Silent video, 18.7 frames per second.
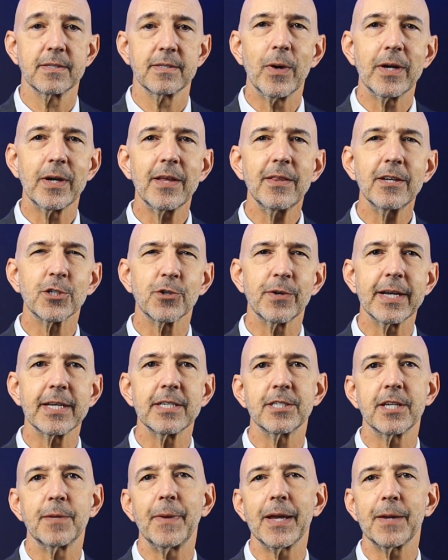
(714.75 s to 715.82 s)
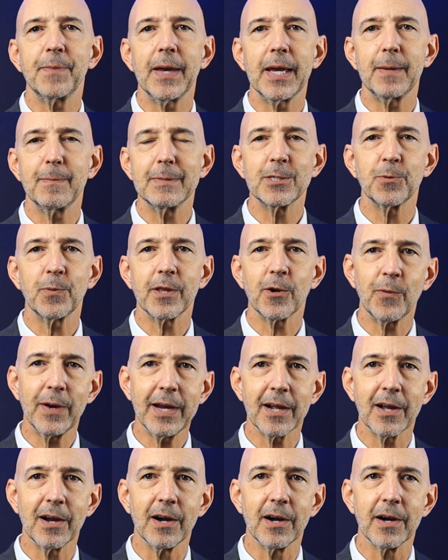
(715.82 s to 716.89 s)
One other trick is to make payments with a
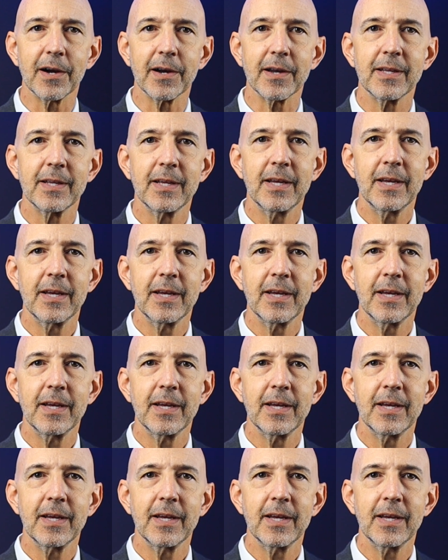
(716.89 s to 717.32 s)
credit card.